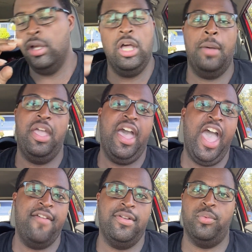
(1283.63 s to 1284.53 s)
I mean, I
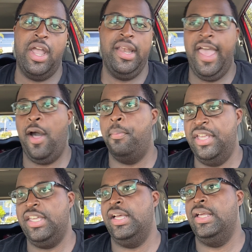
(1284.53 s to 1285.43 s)
haven't right now
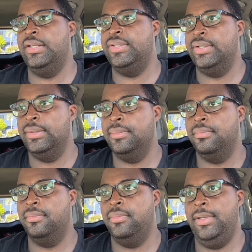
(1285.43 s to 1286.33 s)
because,
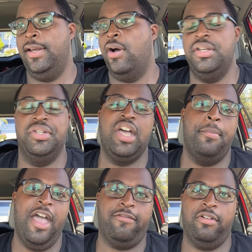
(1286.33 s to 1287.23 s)
you know, I just got
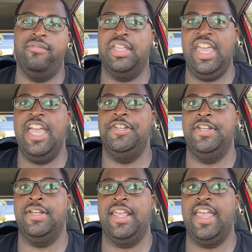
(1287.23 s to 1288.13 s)
back from
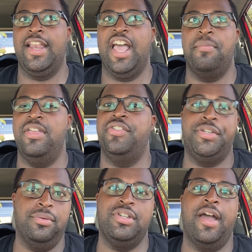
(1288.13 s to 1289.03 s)
vacation and I'd be
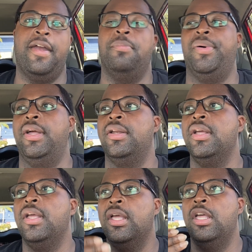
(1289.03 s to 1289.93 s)
too tired. But
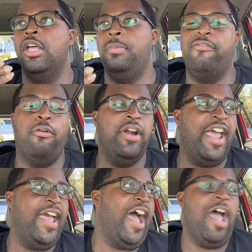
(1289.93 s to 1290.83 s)
before
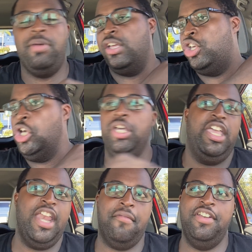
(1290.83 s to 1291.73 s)
that, I've been
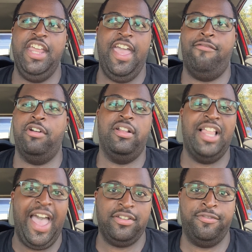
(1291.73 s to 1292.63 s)
cooking every day for the
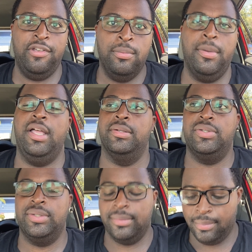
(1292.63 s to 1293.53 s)
last few months.